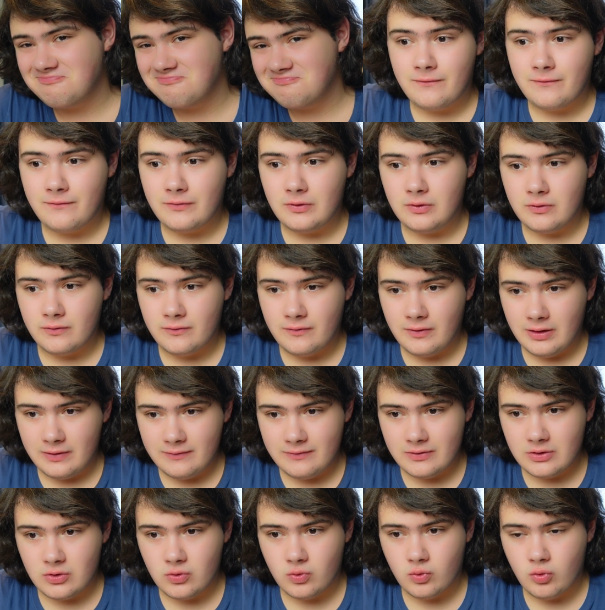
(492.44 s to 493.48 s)
If you've
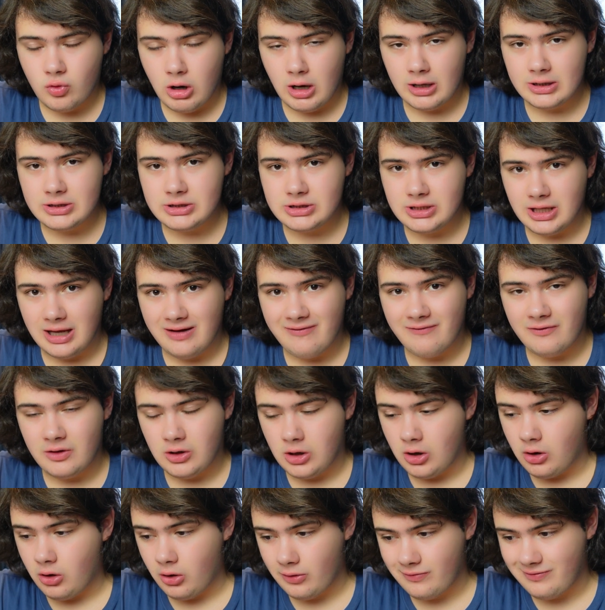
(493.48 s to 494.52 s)
ever watched a
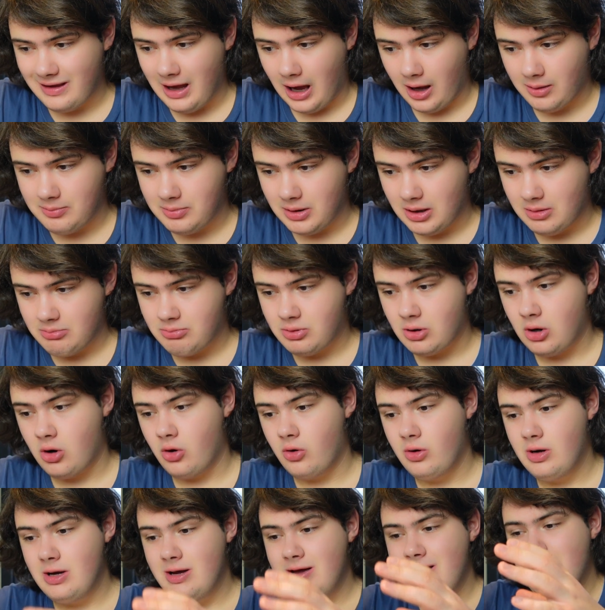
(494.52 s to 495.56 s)
video on the iPad
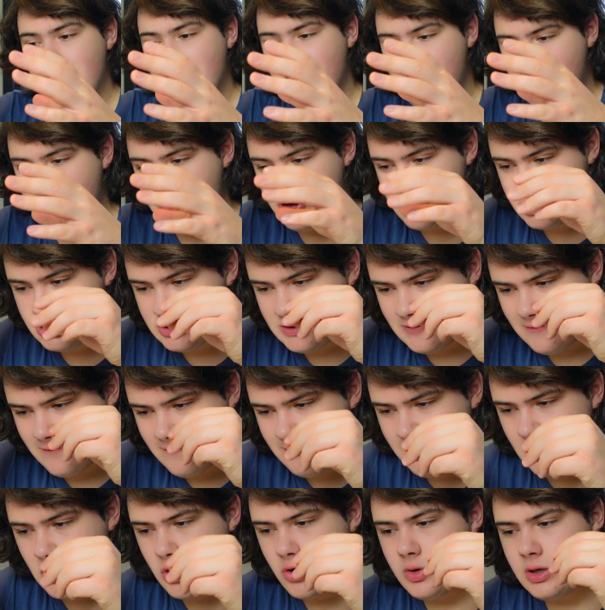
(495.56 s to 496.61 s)
Pro, there's a
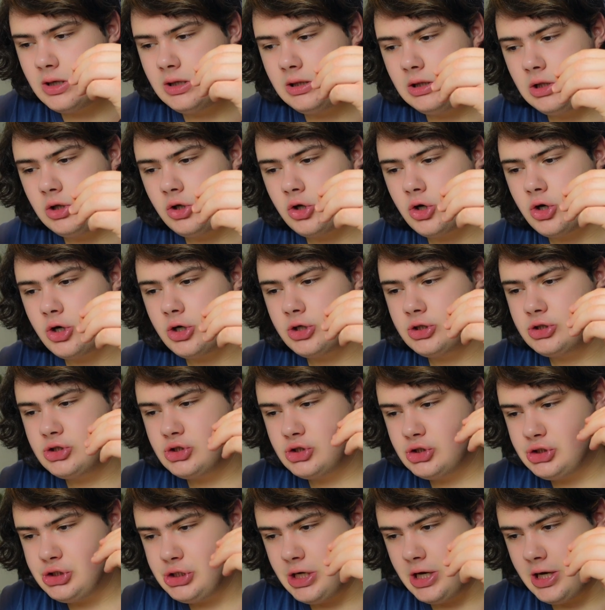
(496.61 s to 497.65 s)
very
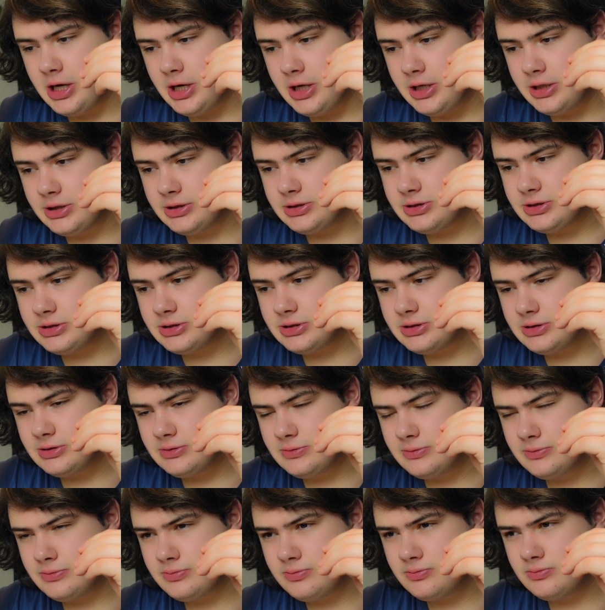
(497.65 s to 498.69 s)
large chance
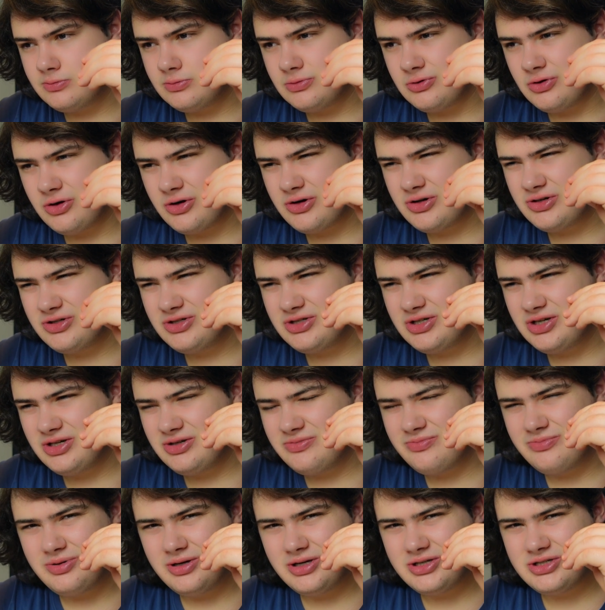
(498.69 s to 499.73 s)
large
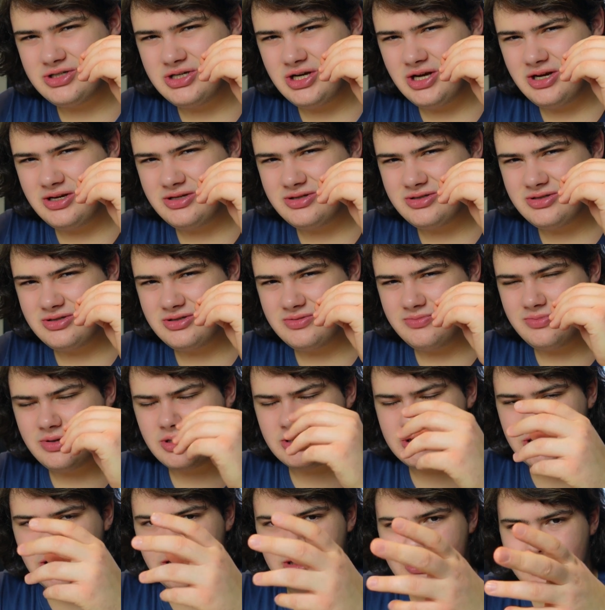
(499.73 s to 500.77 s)
chance, big chance,
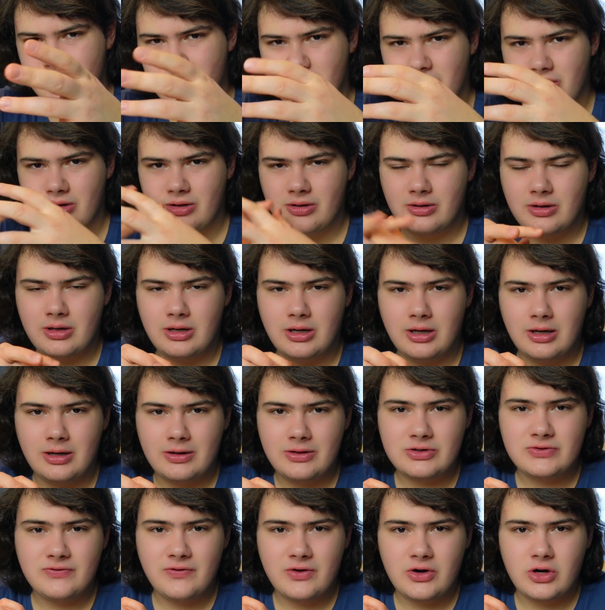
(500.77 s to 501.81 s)
big chance, I think. Uh,
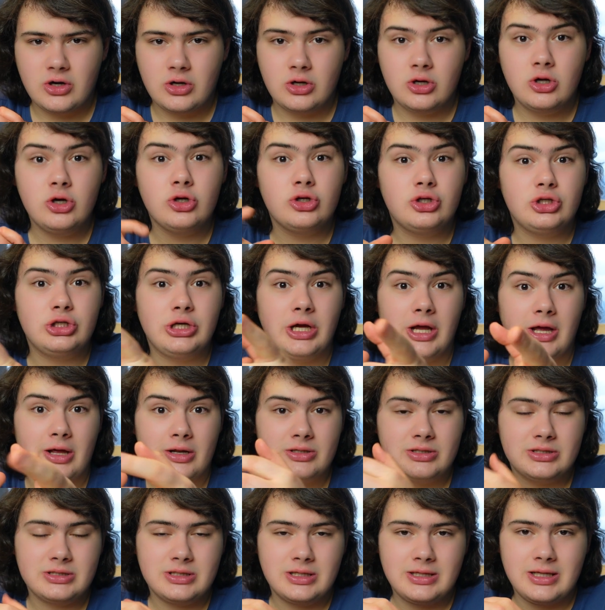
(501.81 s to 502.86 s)
there's a very good
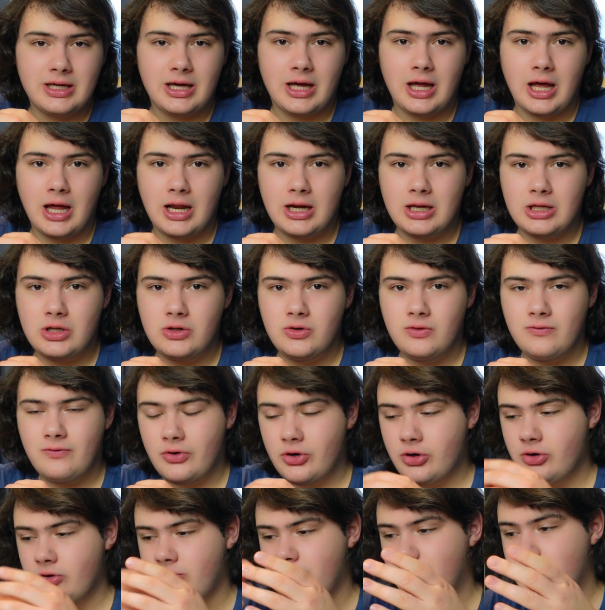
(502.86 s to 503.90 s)
chance that you've
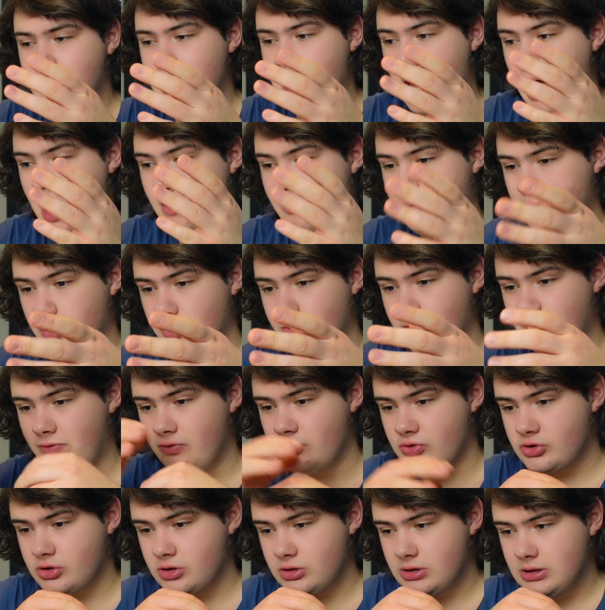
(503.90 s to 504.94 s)
heard of the app
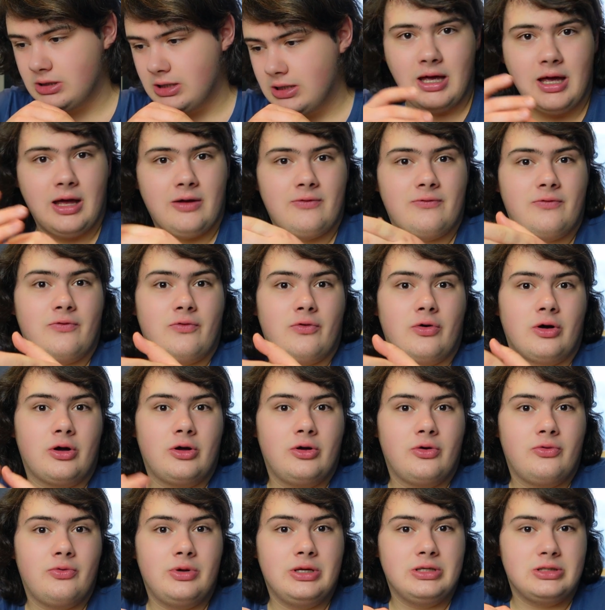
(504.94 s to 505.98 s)
LumaFusion, and for a
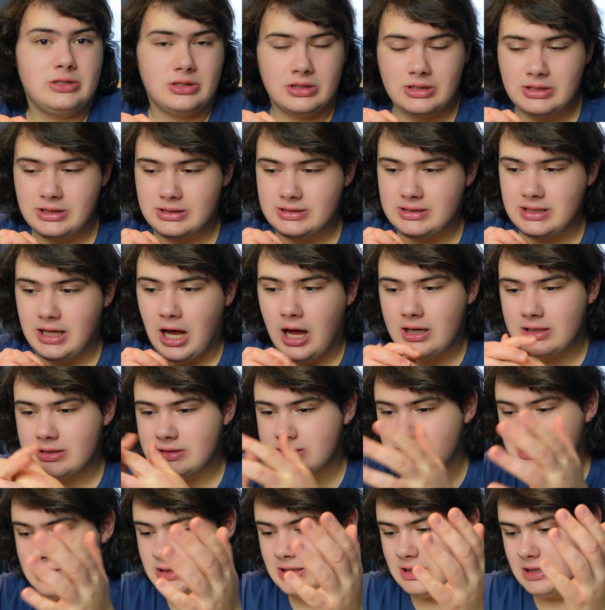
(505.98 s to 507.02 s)
good reason. Because
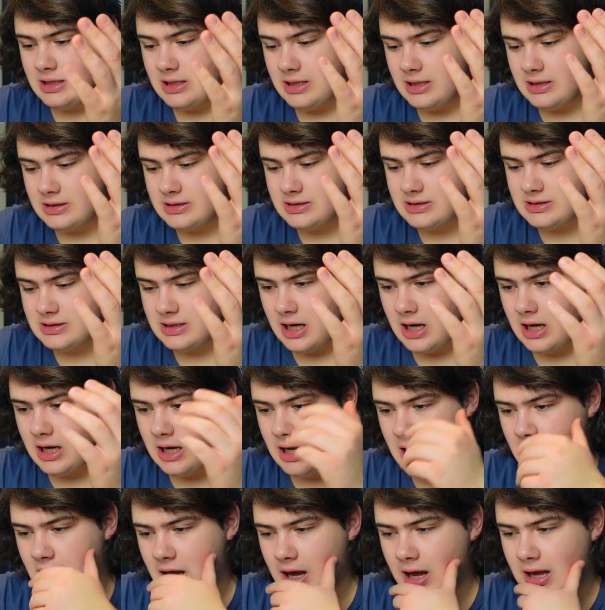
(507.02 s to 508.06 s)
honestly, it's
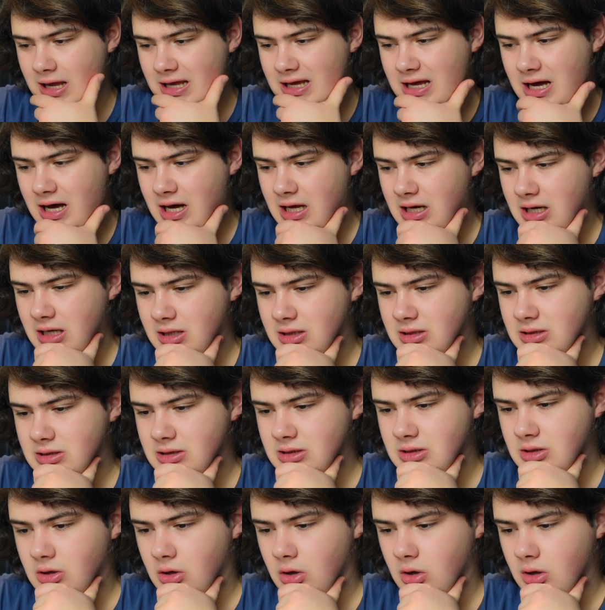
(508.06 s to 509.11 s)
I, I, got it
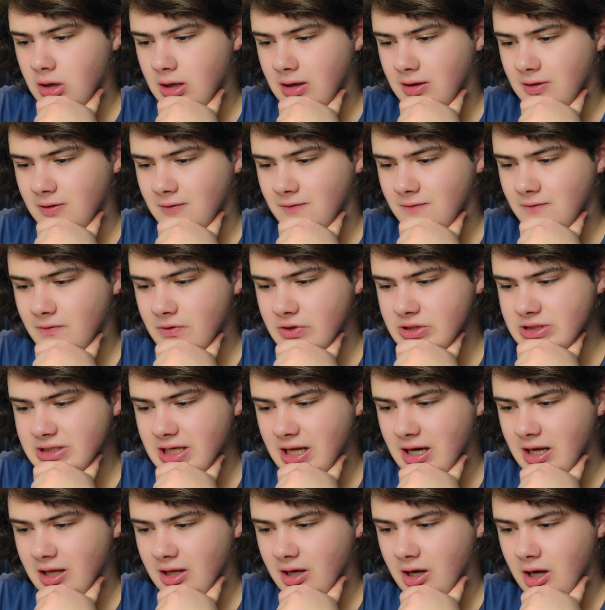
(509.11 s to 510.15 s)
on like the first
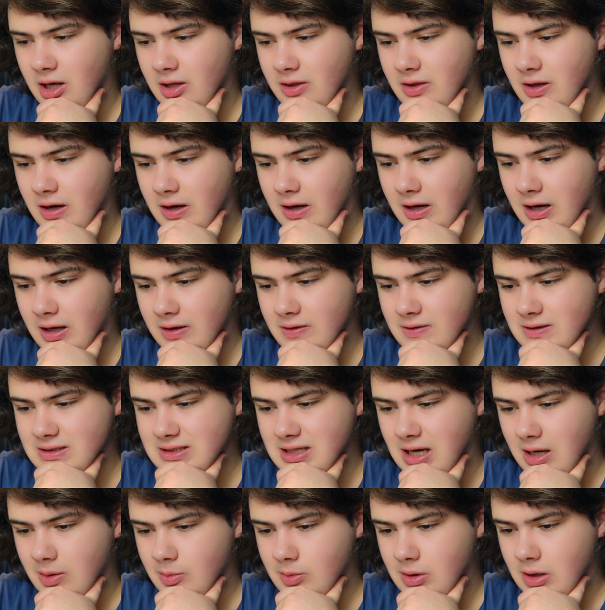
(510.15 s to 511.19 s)
day that I got, that I got this
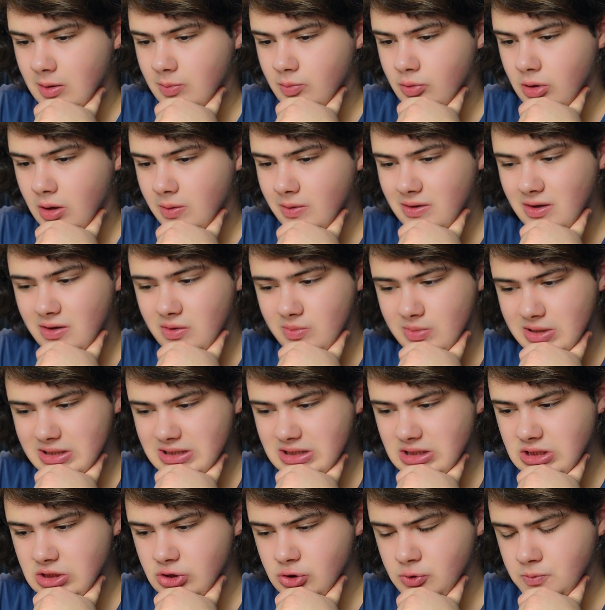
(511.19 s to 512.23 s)
iPad. Probably not the
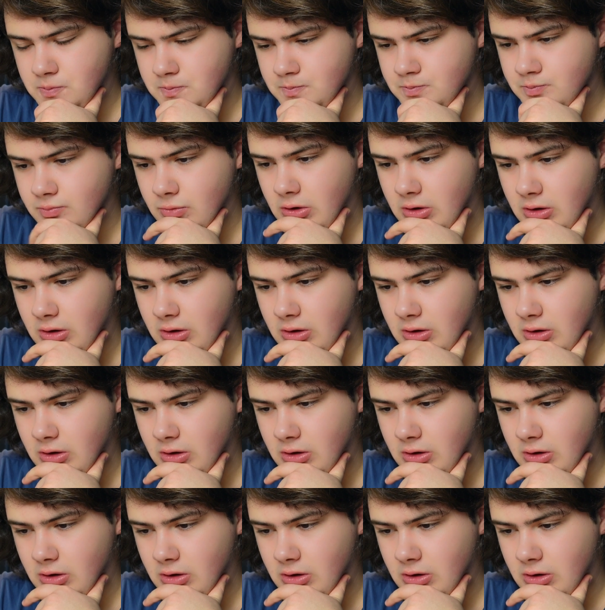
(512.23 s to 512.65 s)
best decision.